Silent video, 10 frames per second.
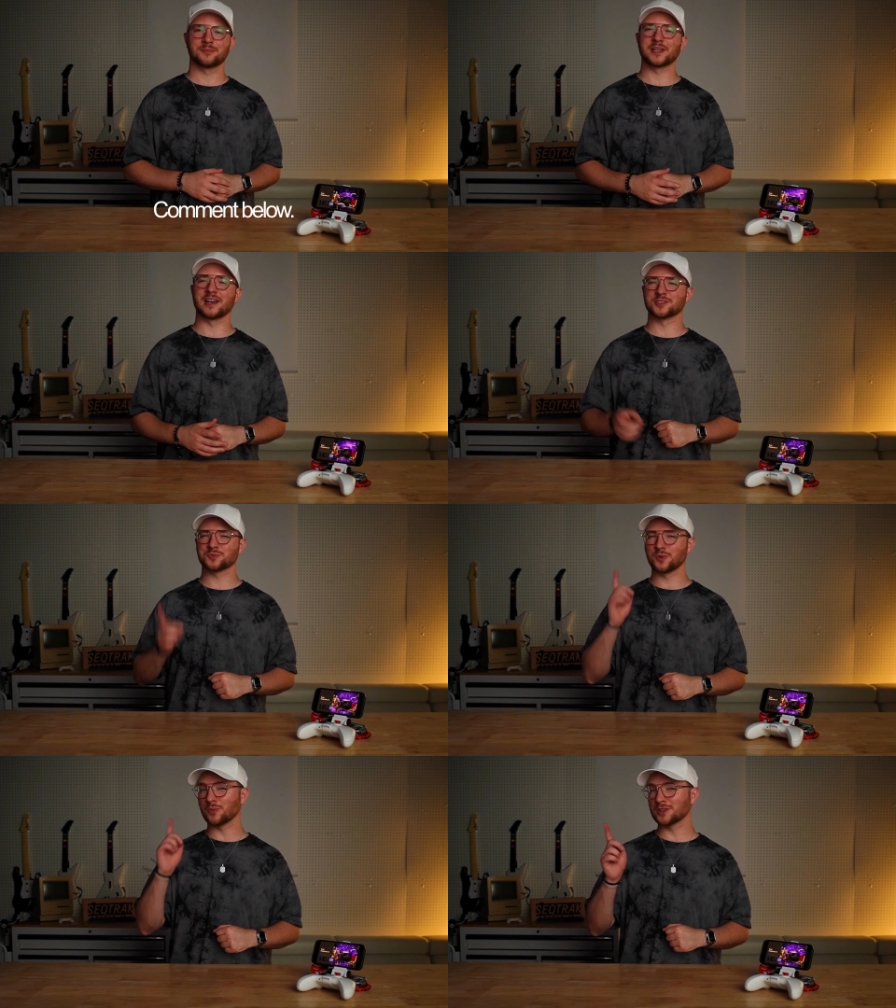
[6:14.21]
But yeah,
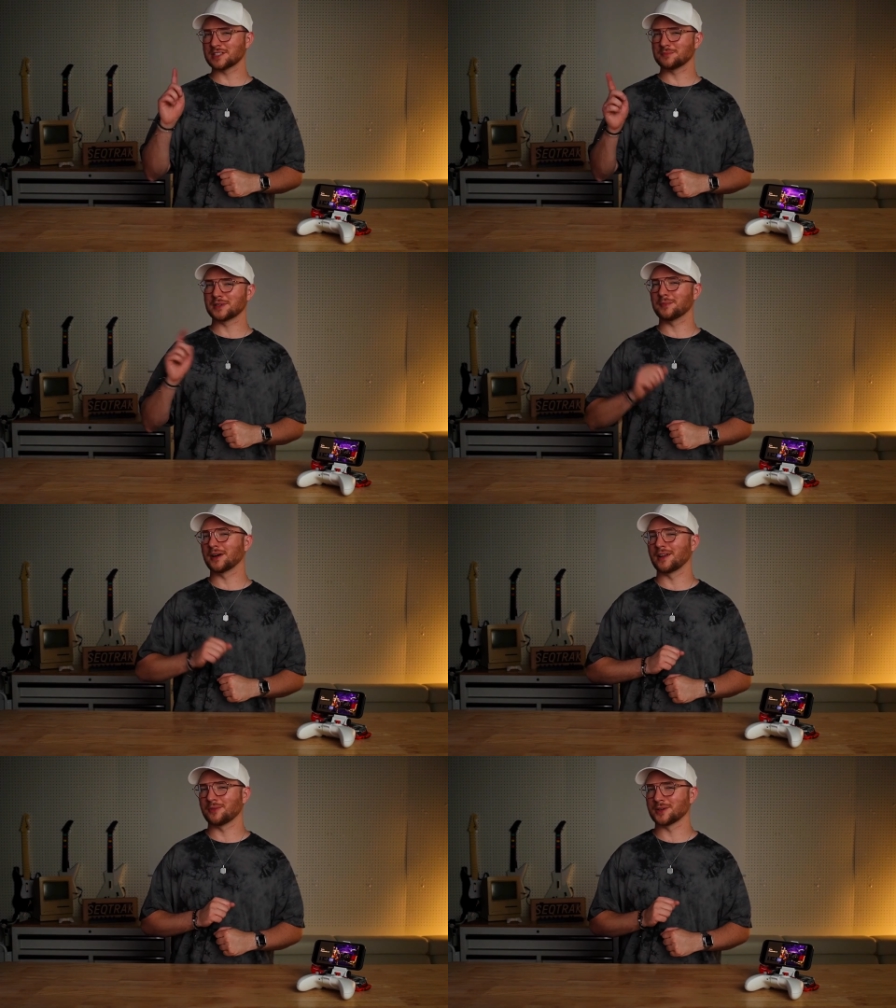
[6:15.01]
just one more tidbit
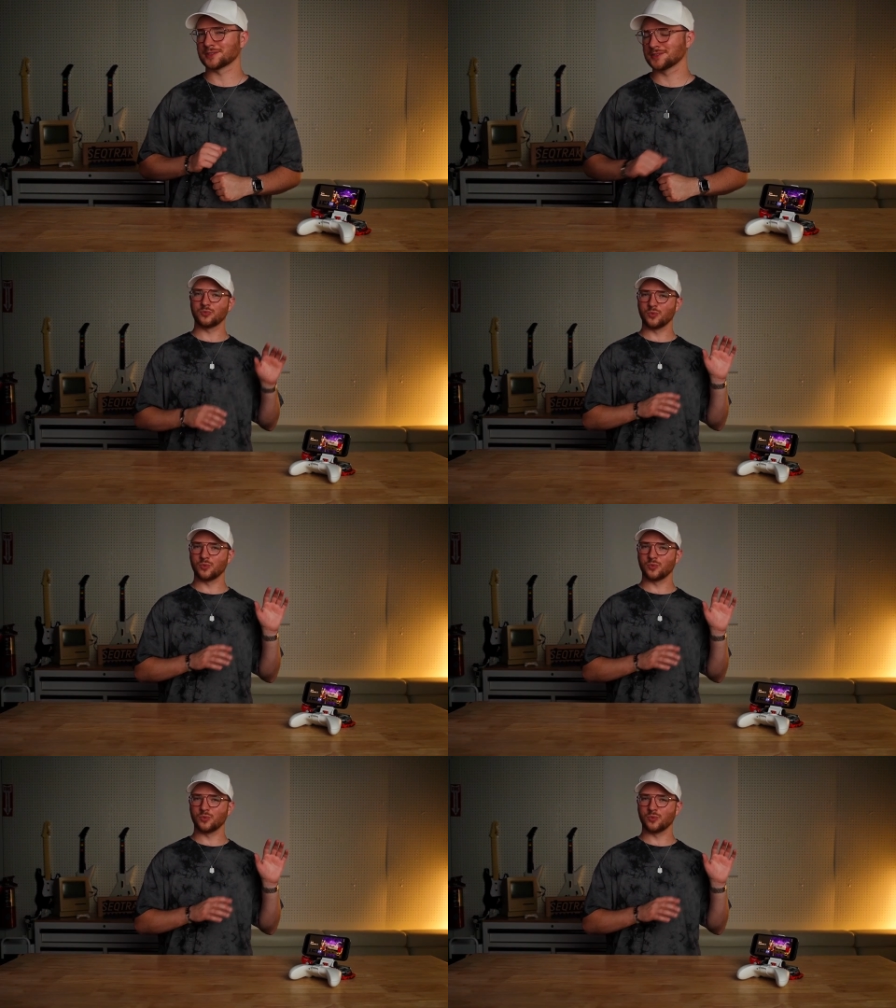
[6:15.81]
about networks.